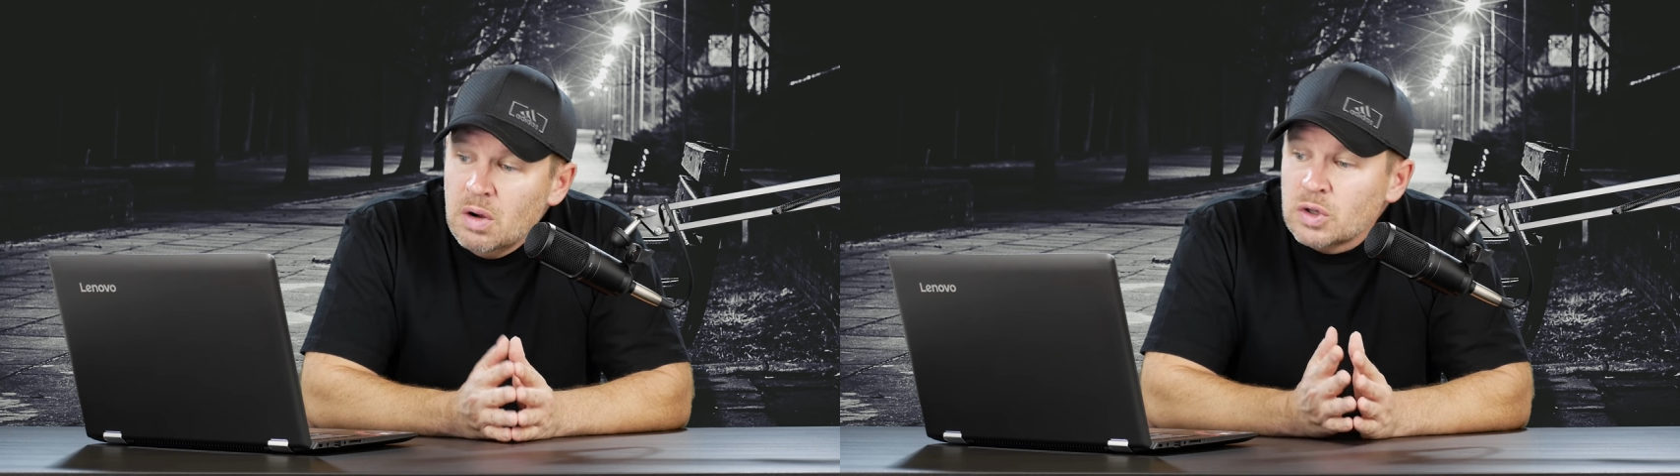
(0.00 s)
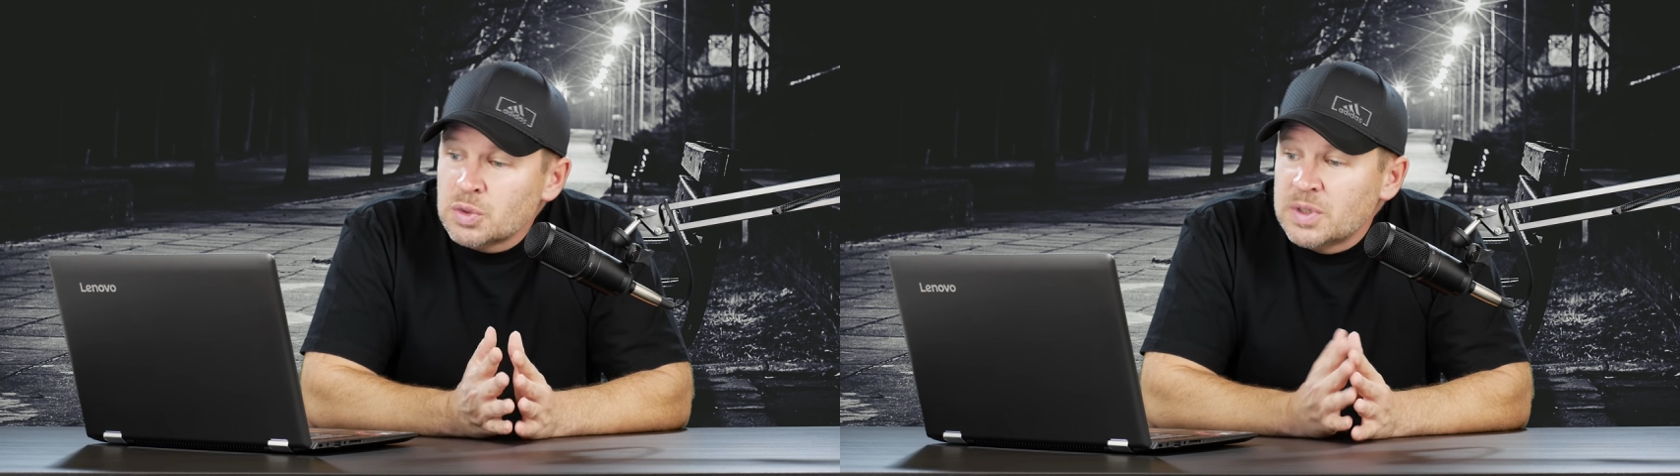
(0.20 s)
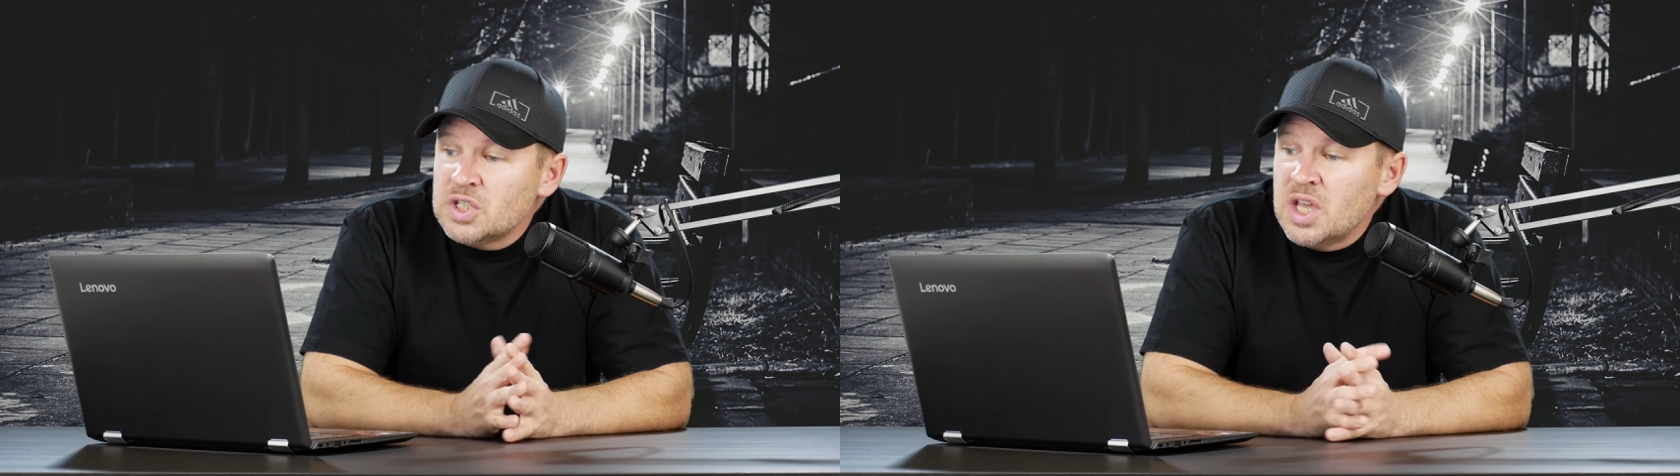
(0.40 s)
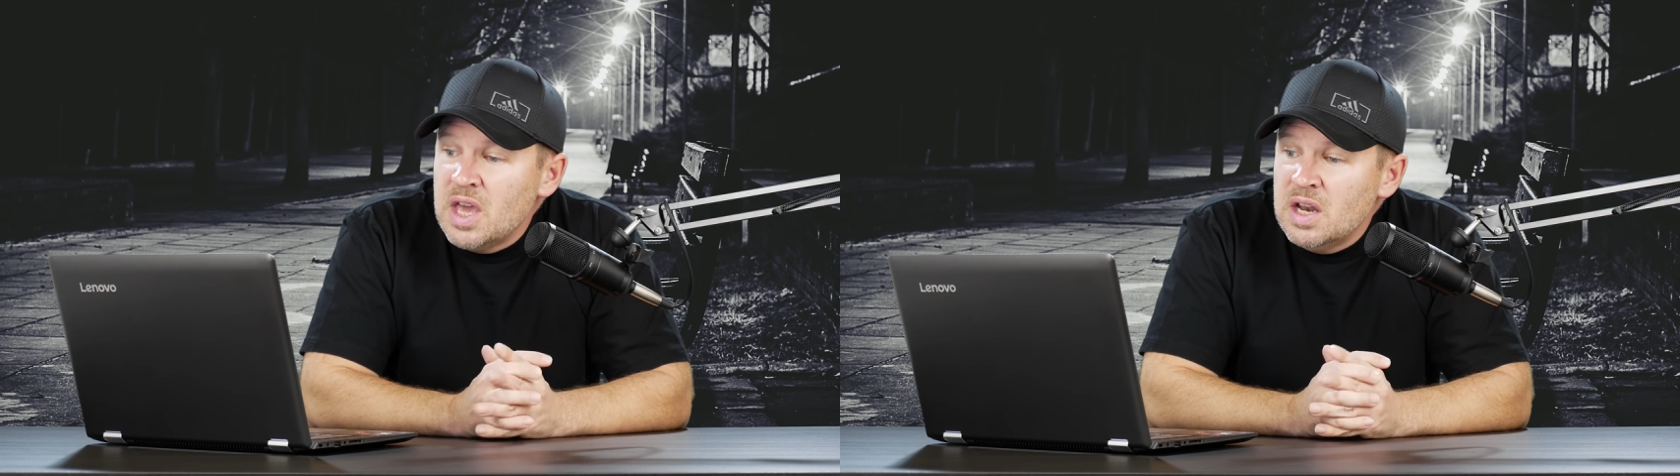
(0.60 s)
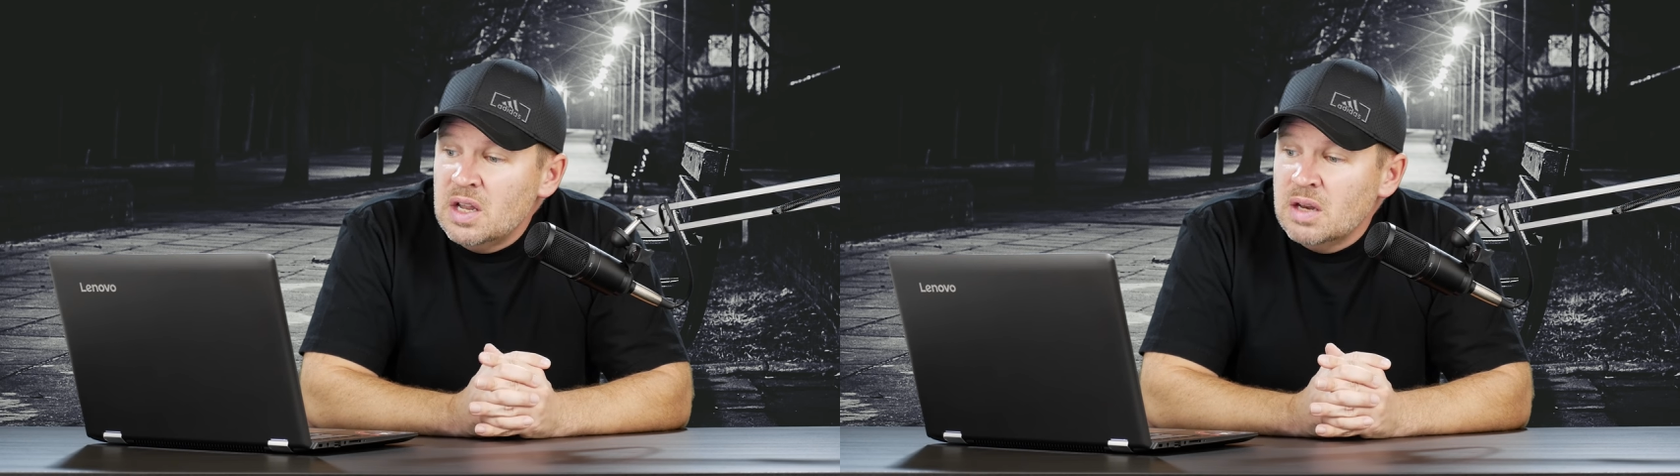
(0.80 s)
or switch to
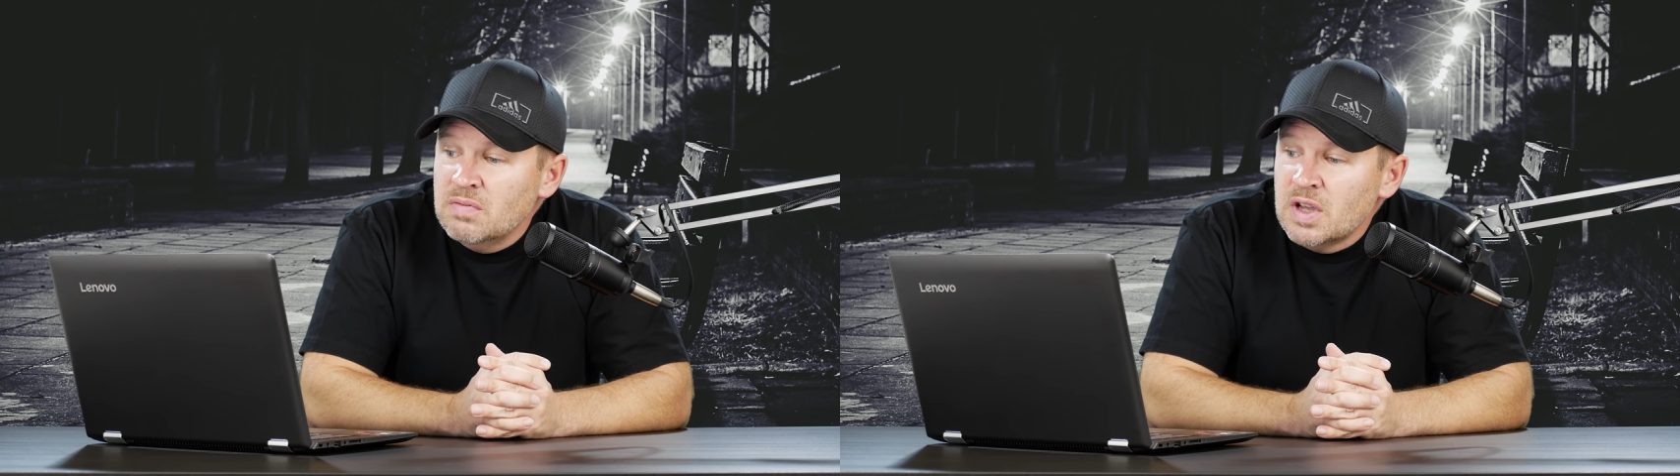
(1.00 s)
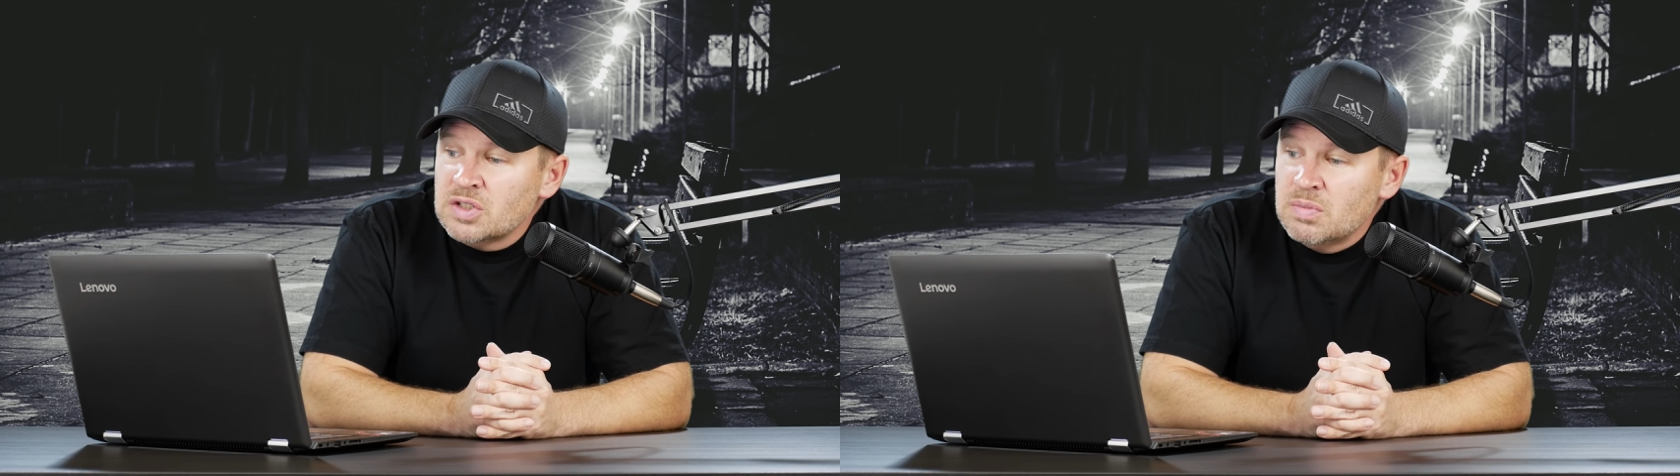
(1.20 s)
Canon and invest